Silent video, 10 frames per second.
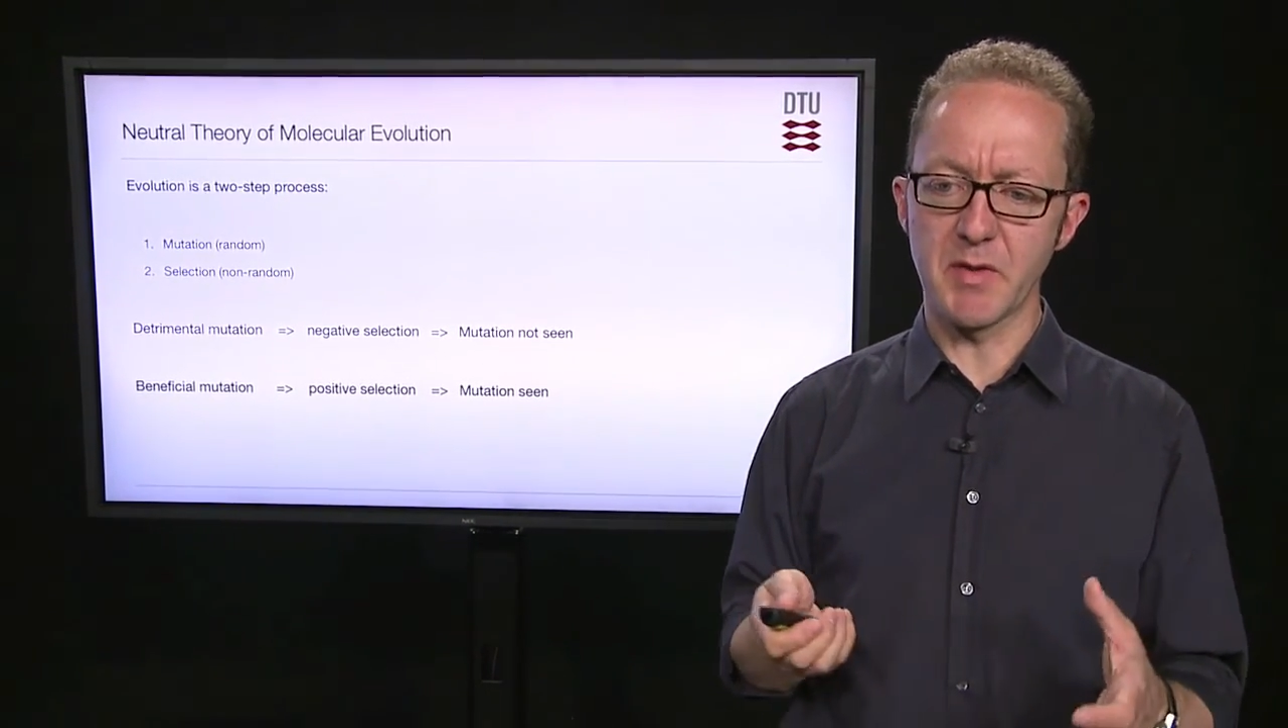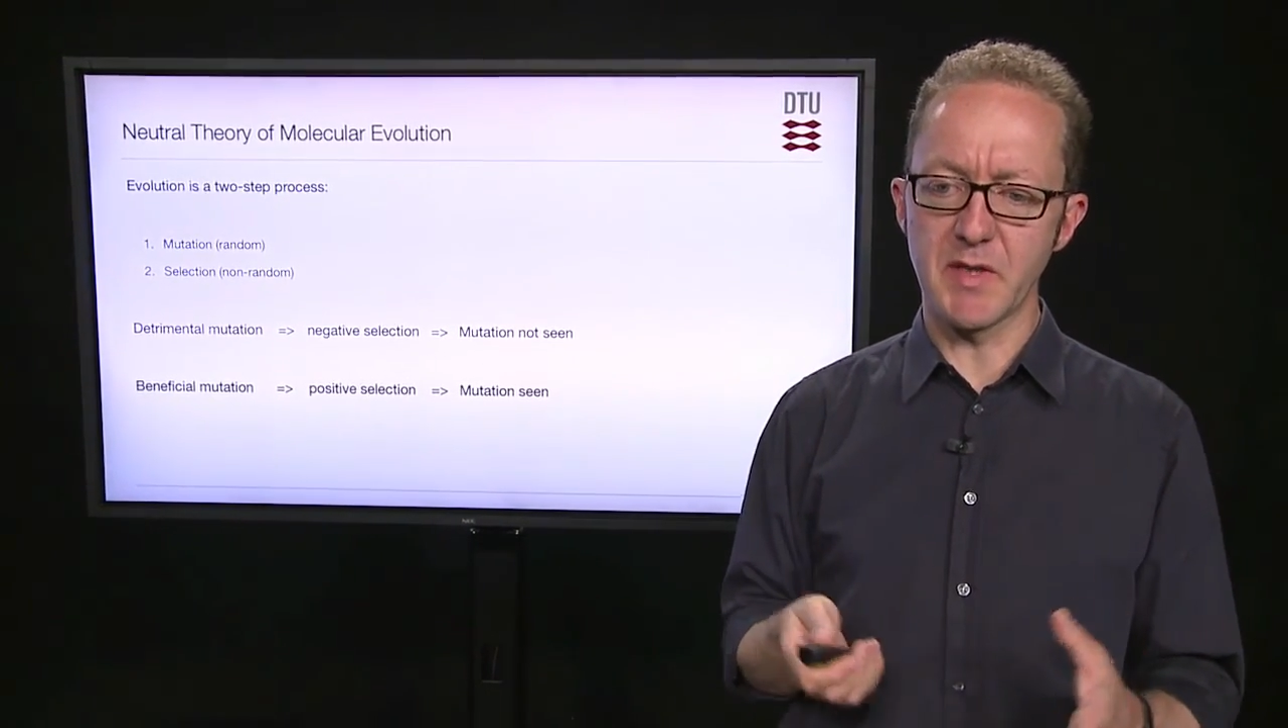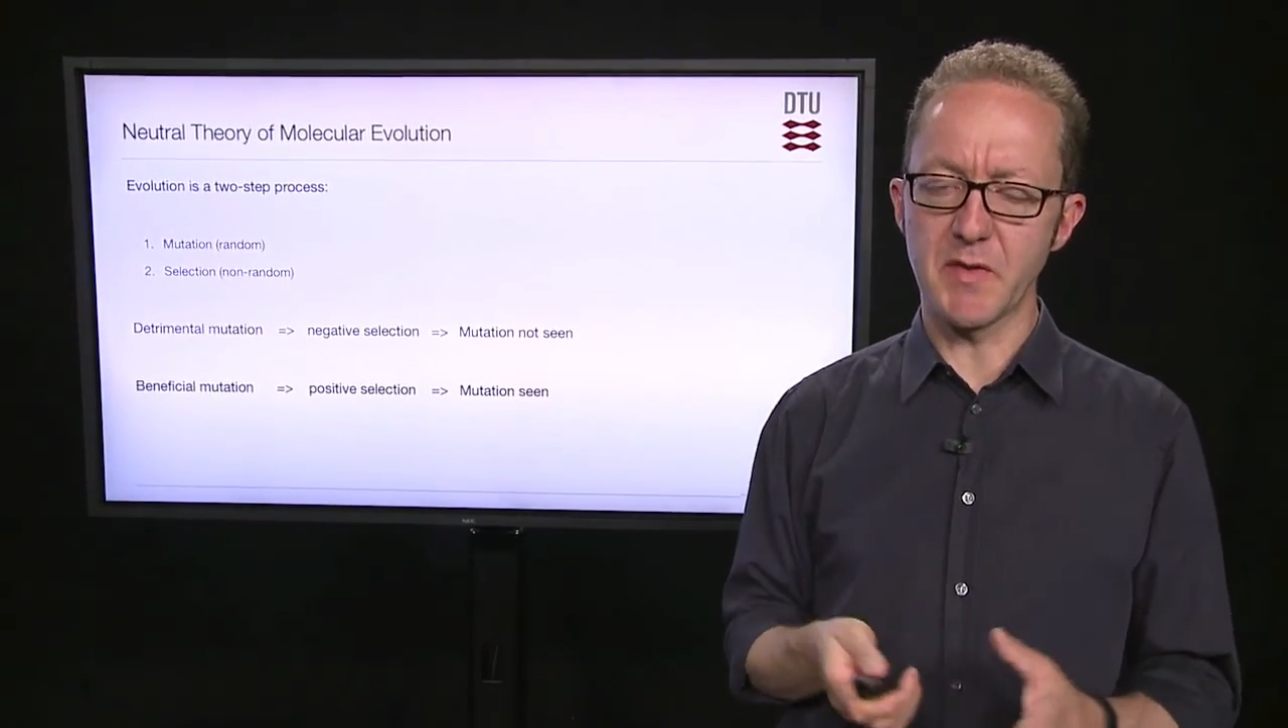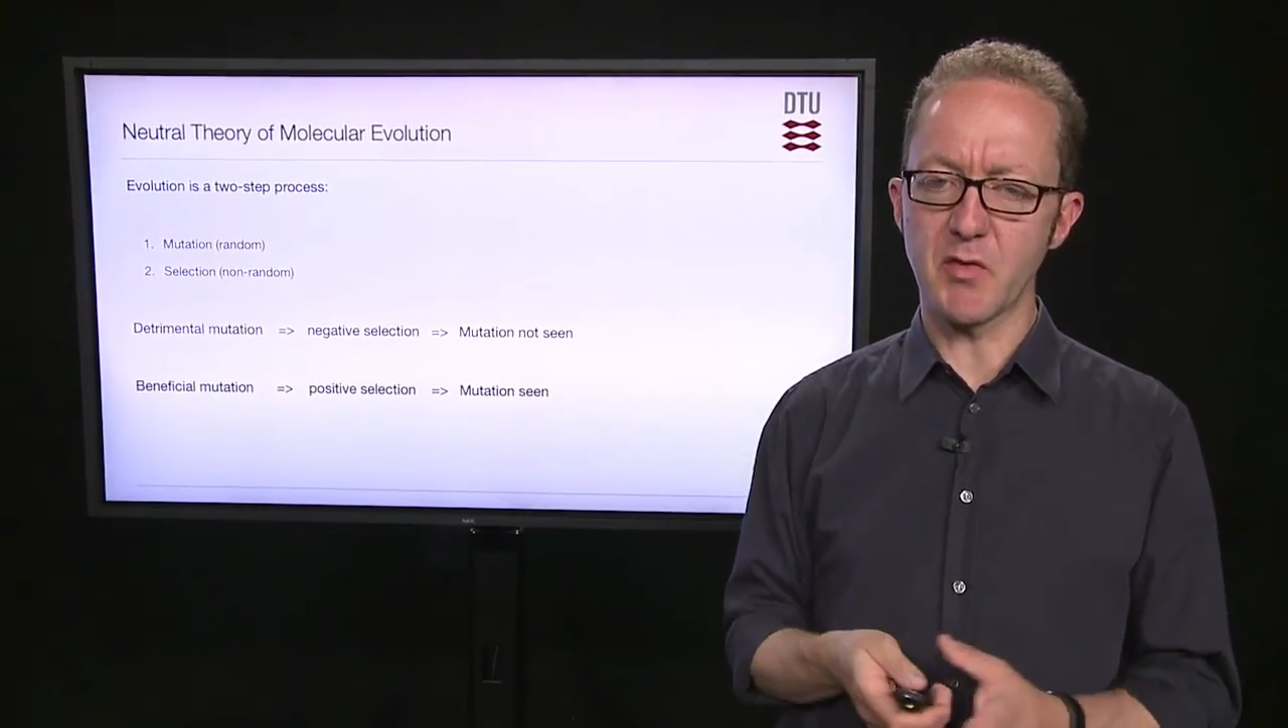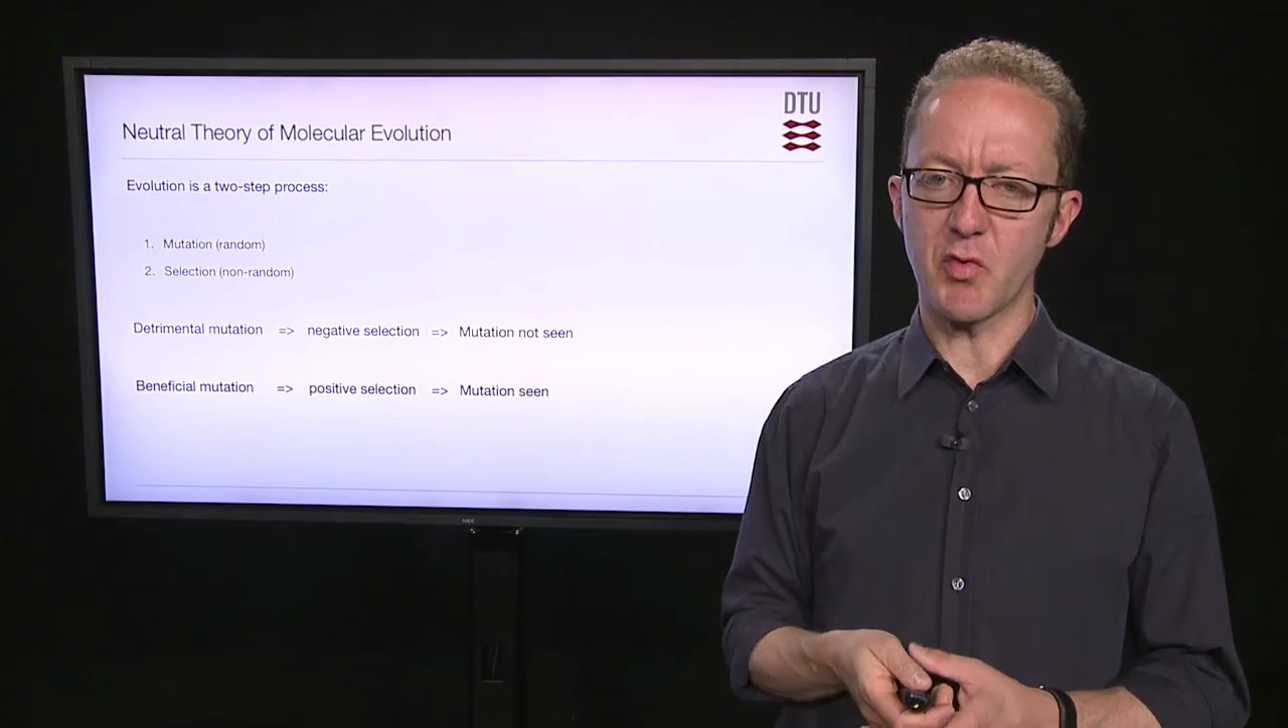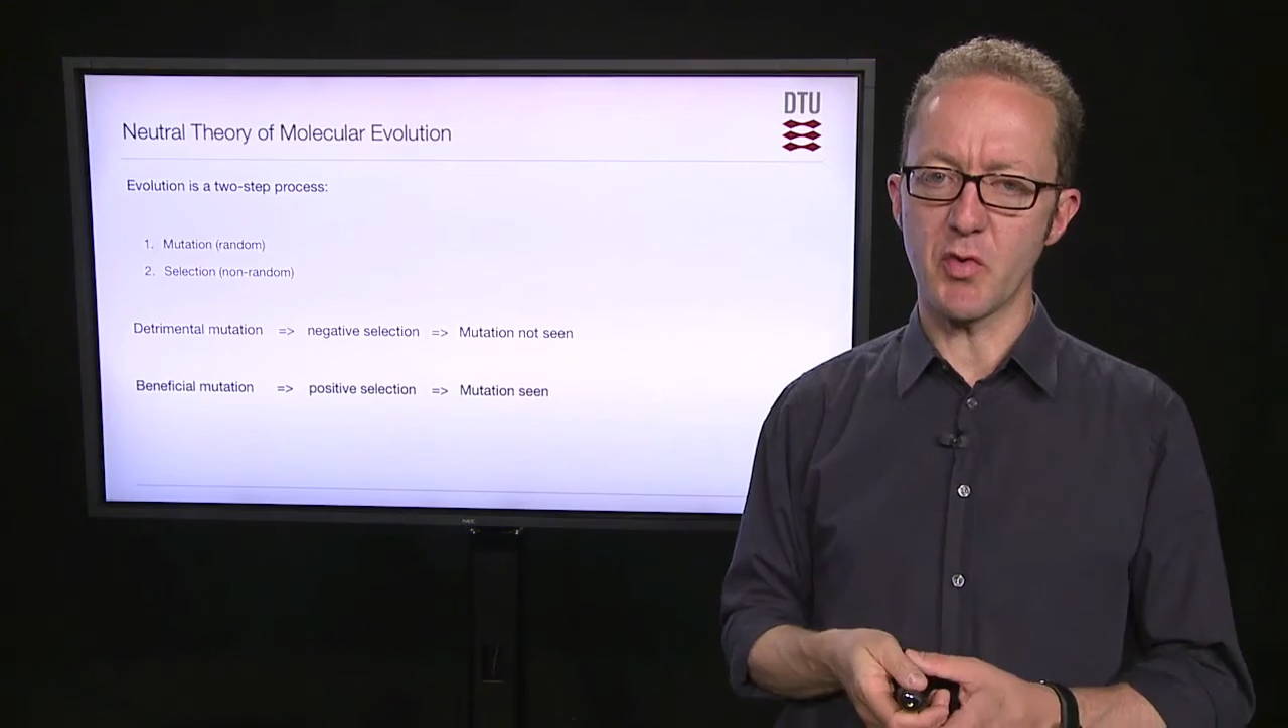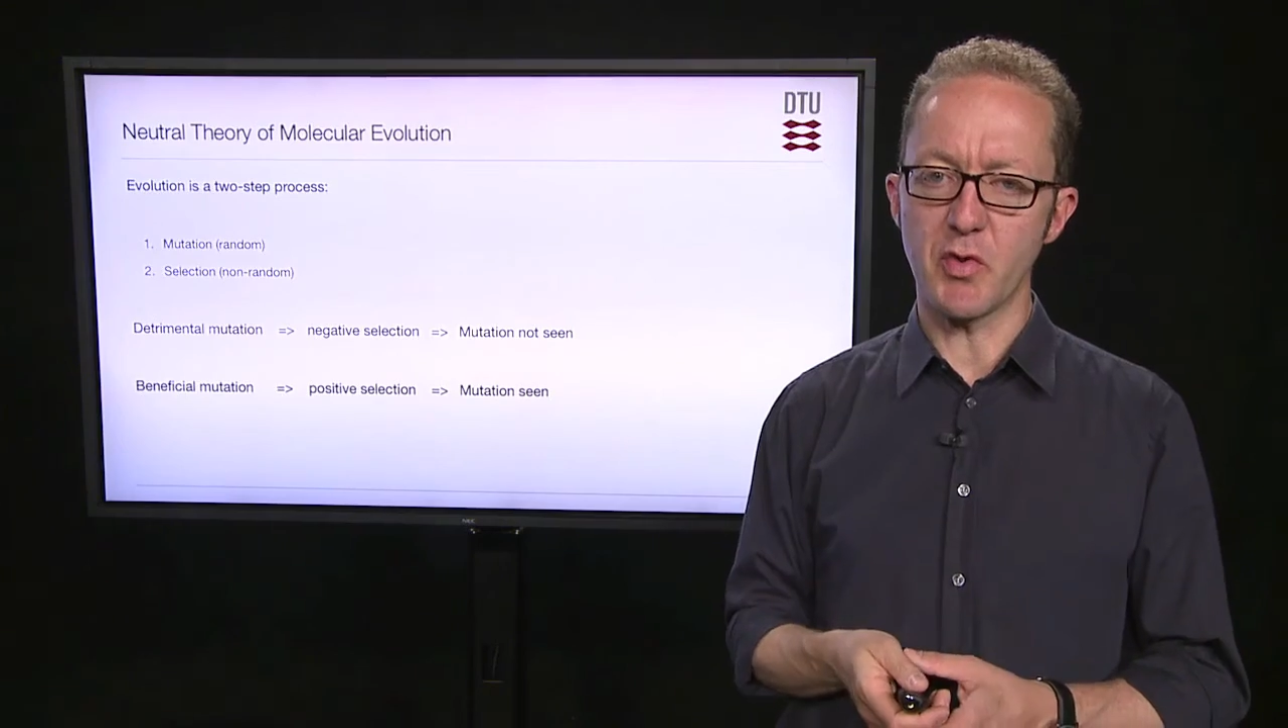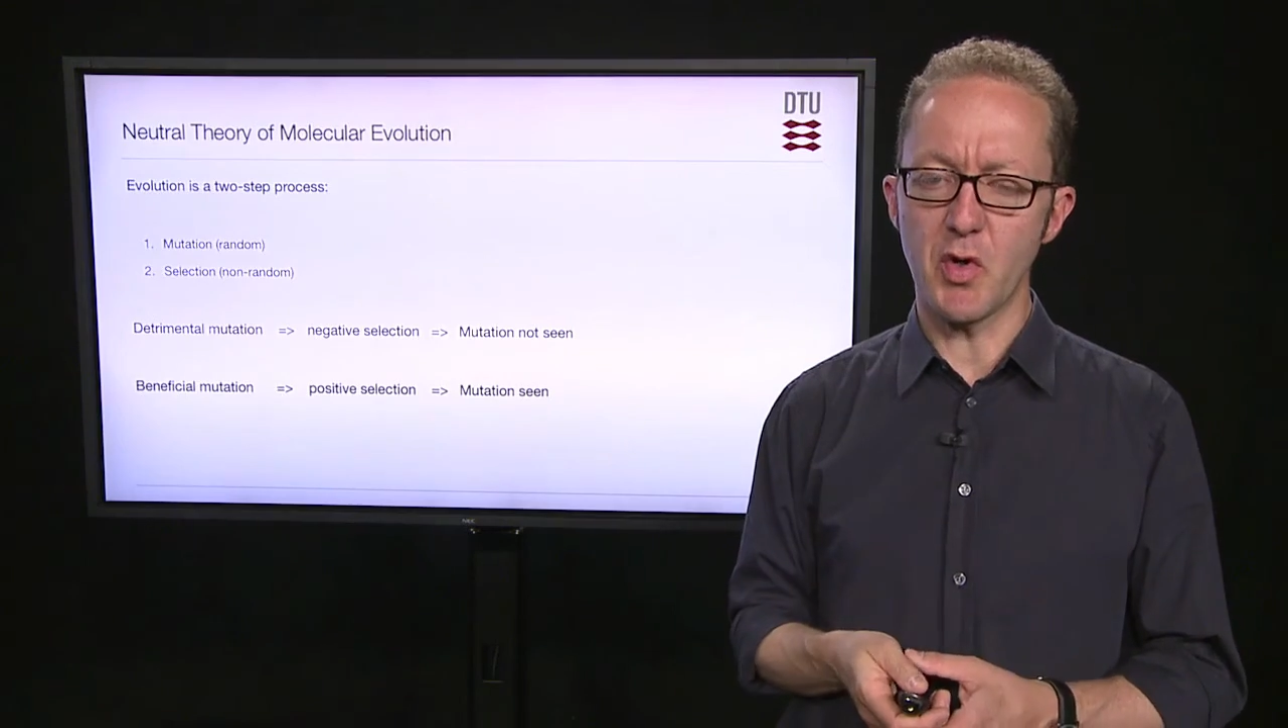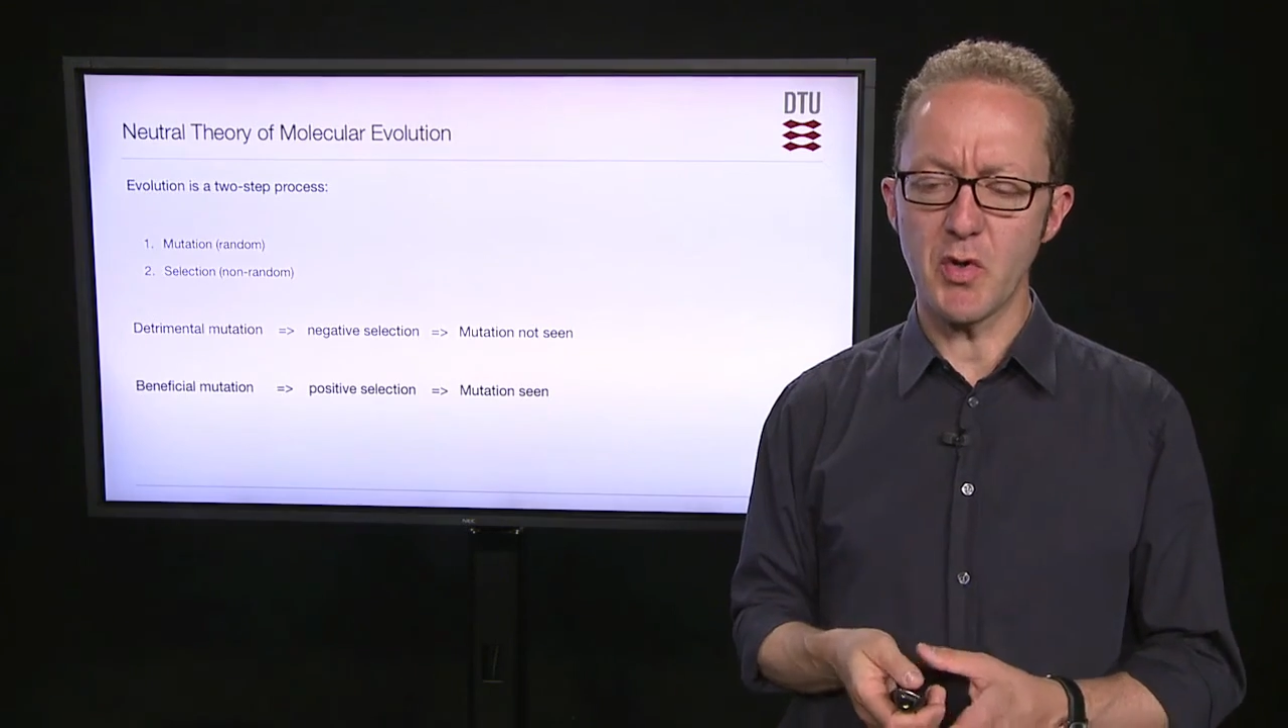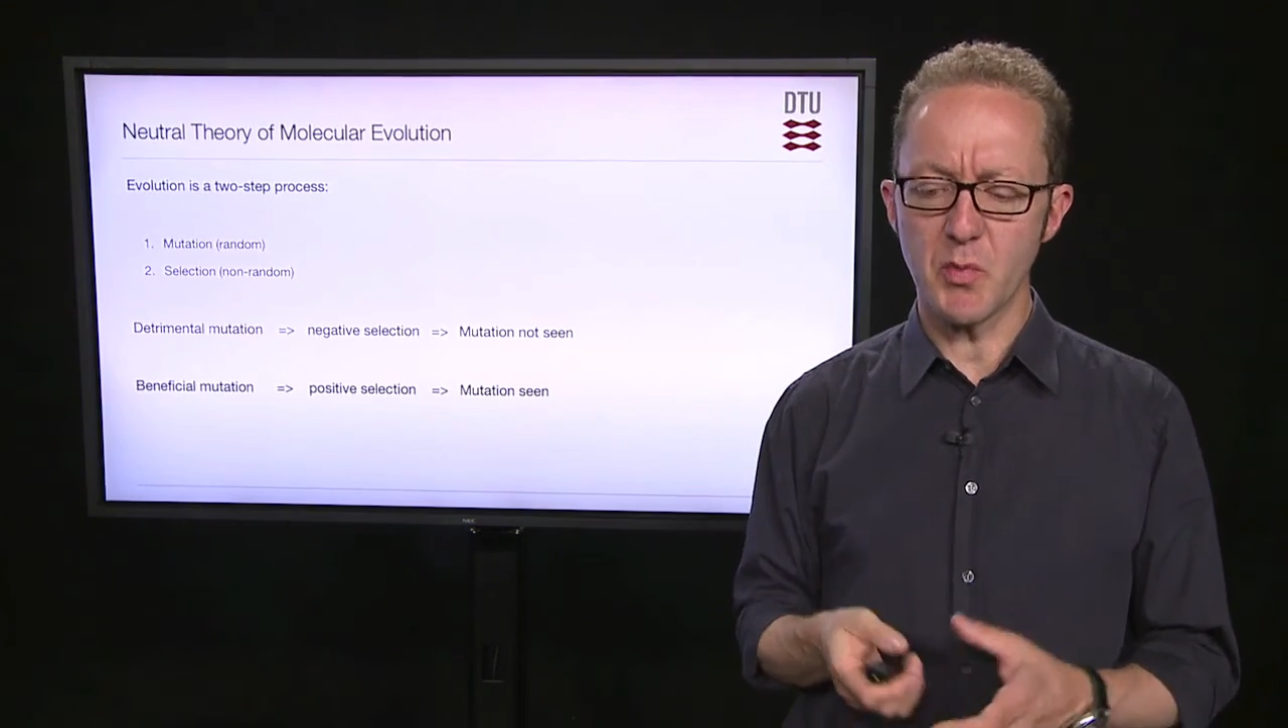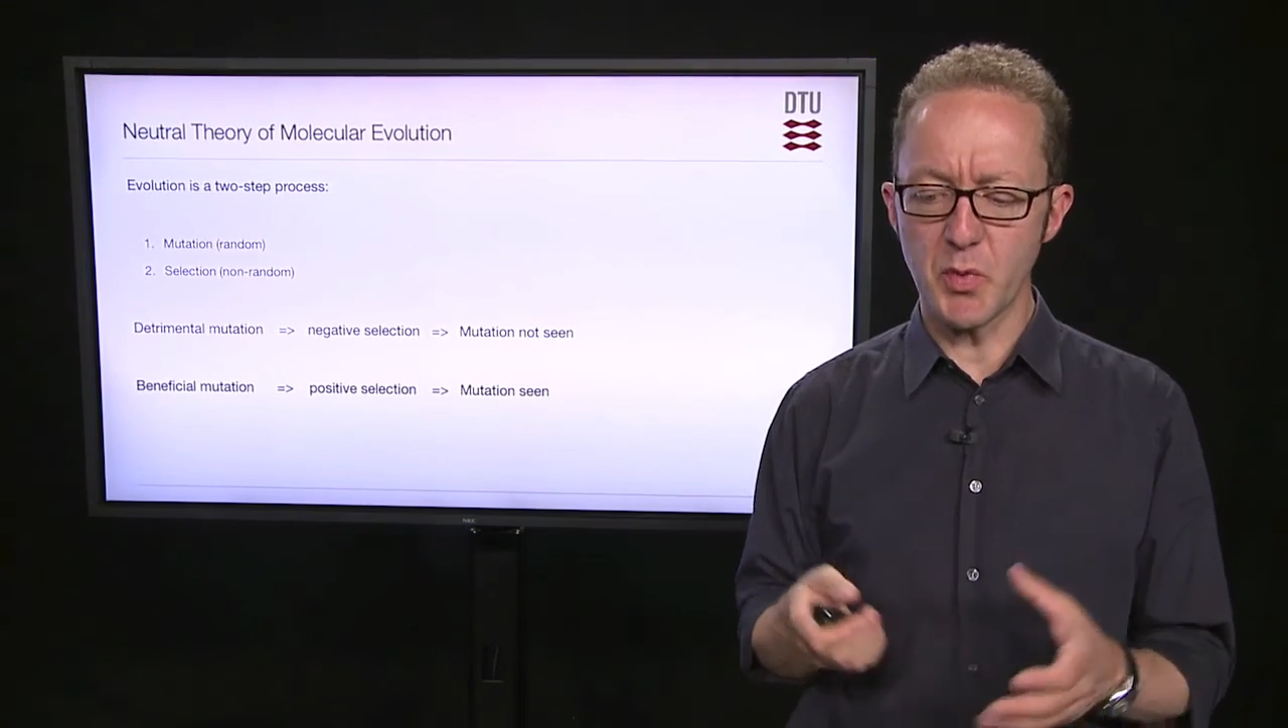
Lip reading: did this early on,